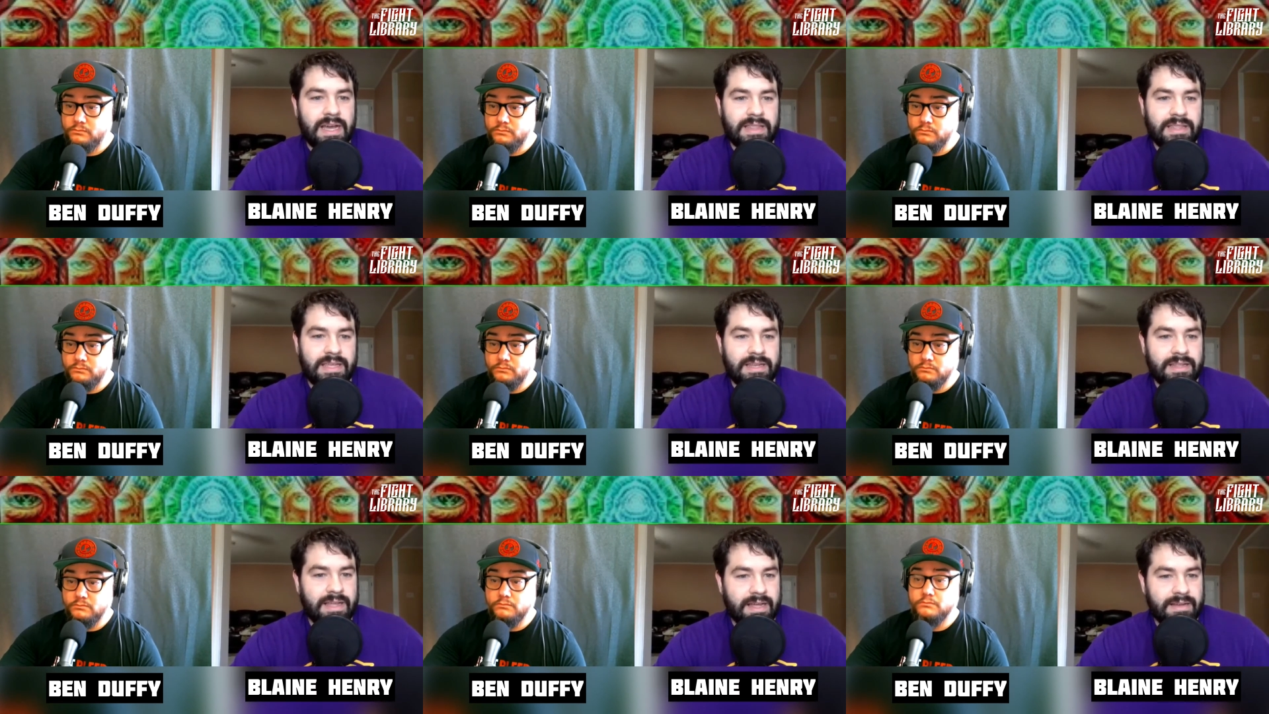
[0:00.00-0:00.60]
Speaker 1: and
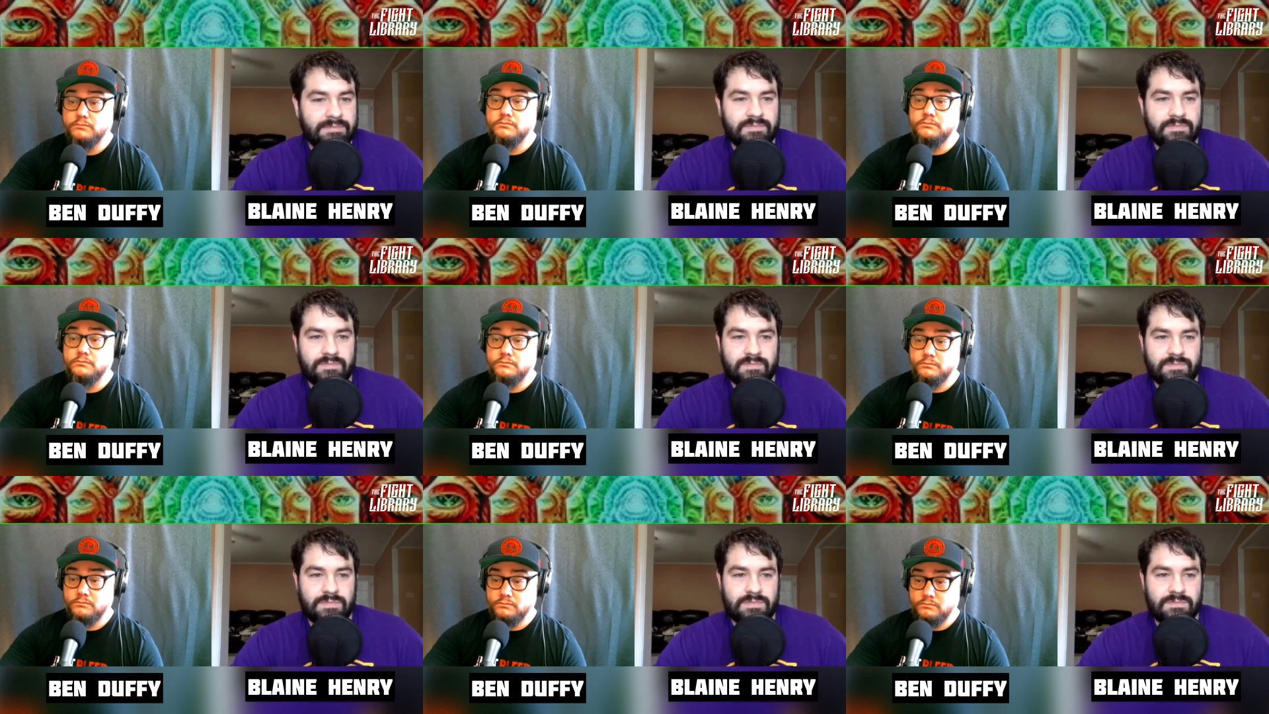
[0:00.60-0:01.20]
then that
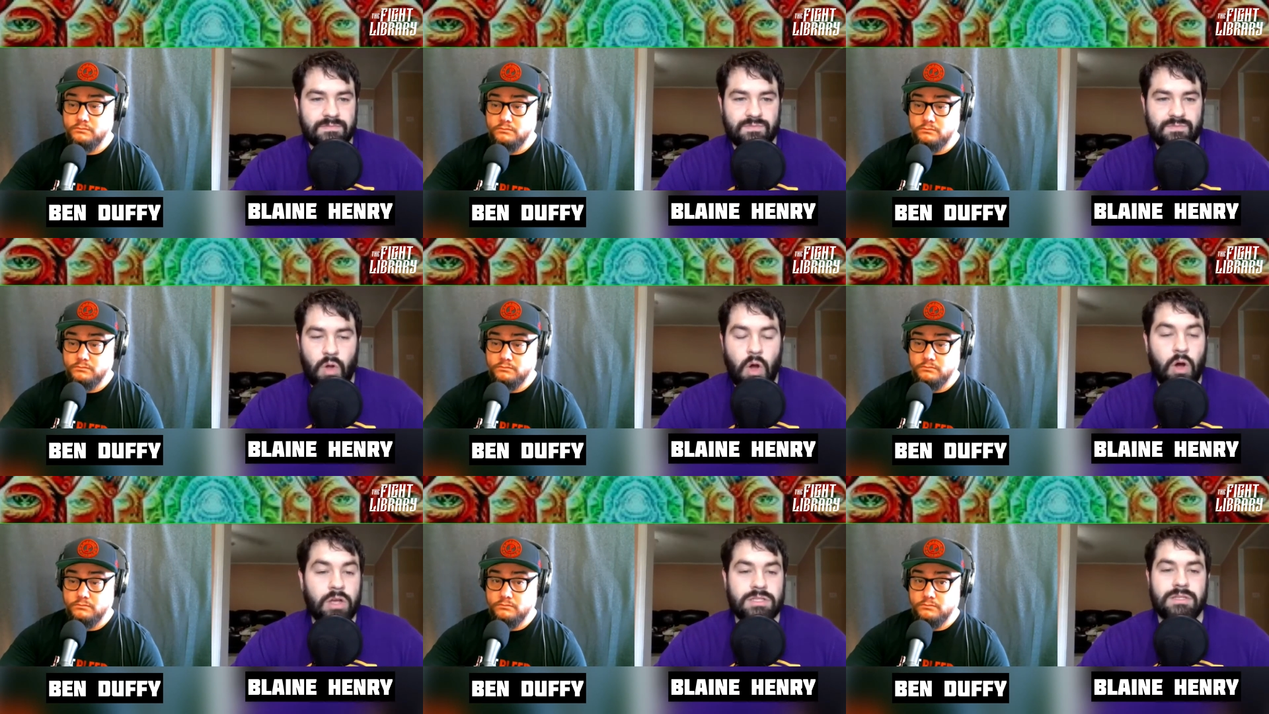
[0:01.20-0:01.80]

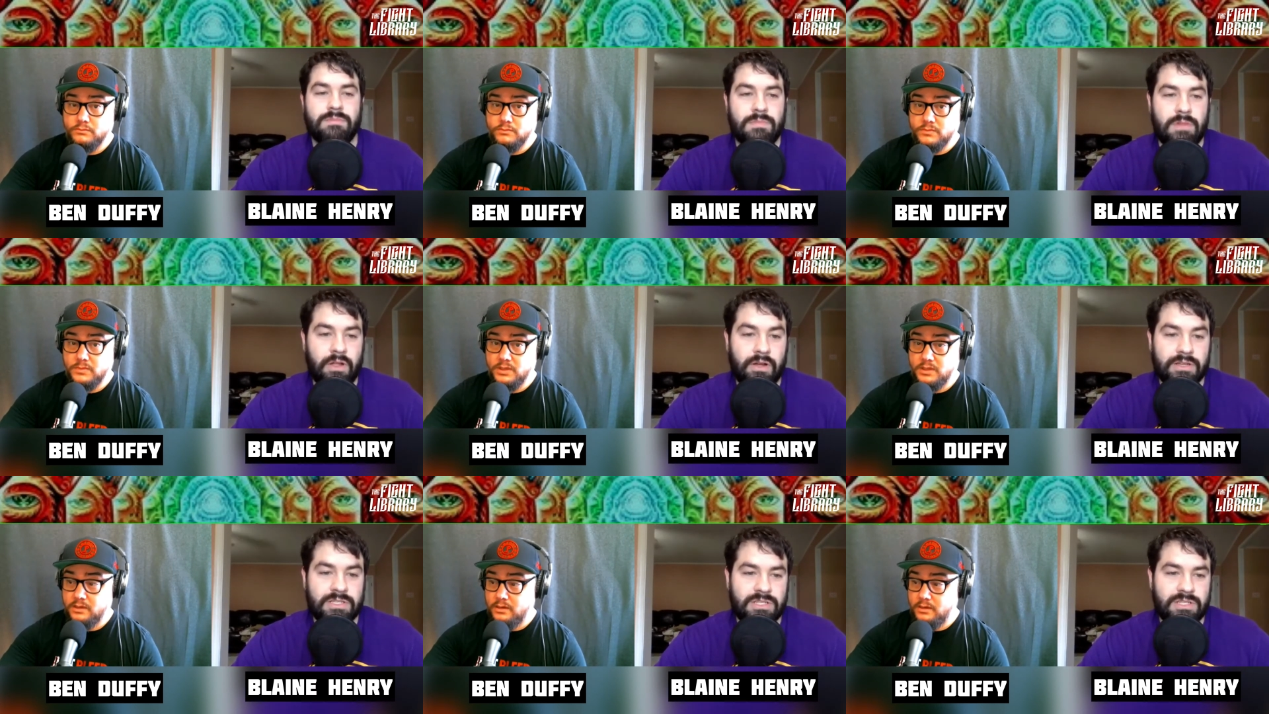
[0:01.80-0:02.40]
awesome
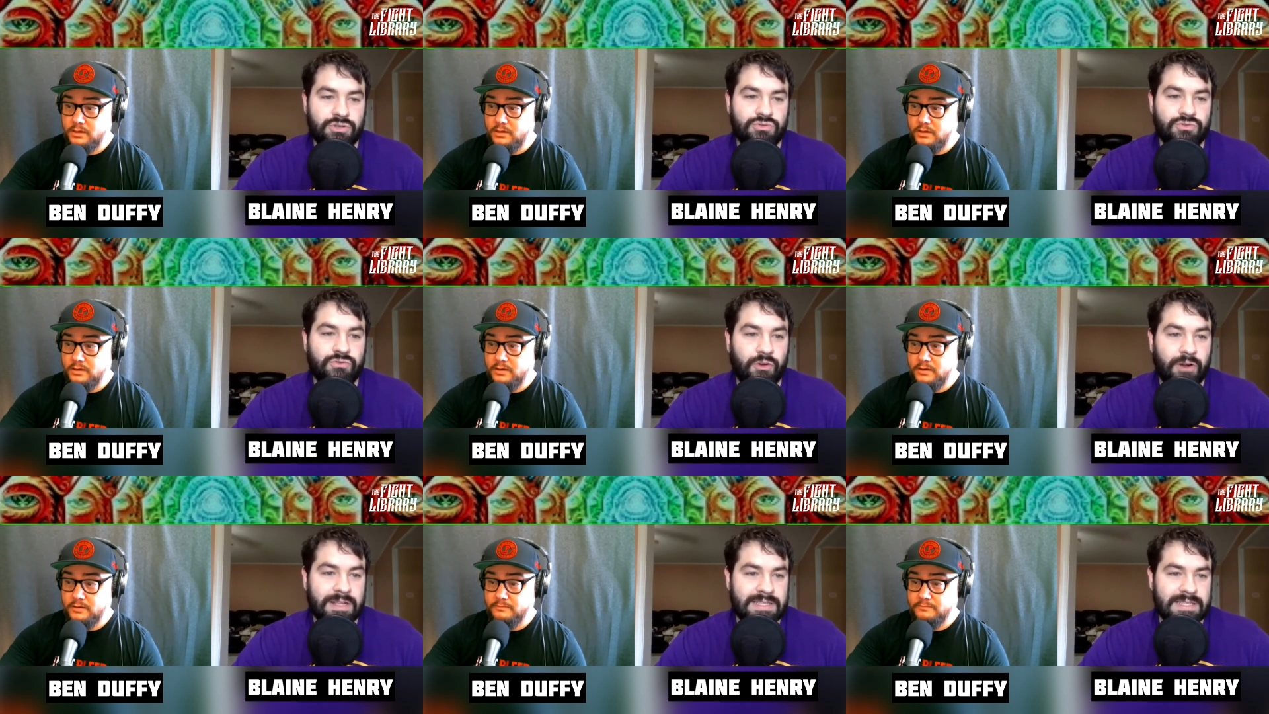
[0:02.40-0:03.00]
loss to
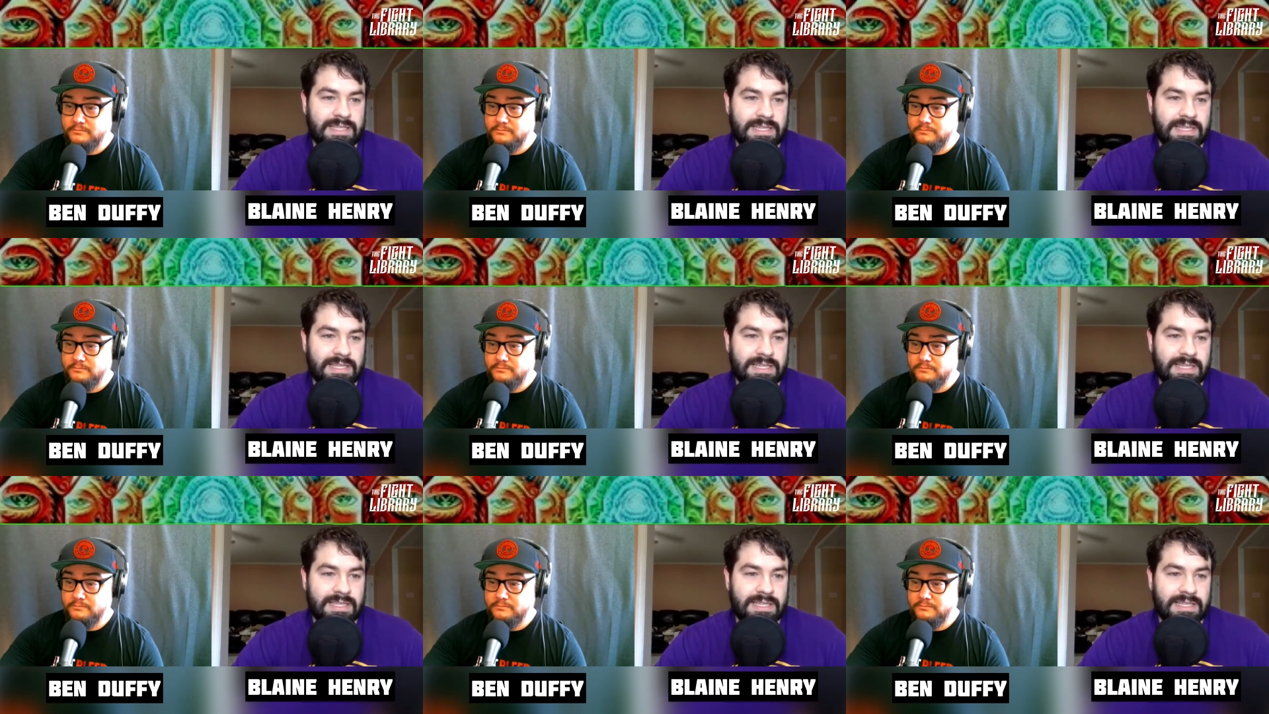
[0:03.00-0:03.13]
francis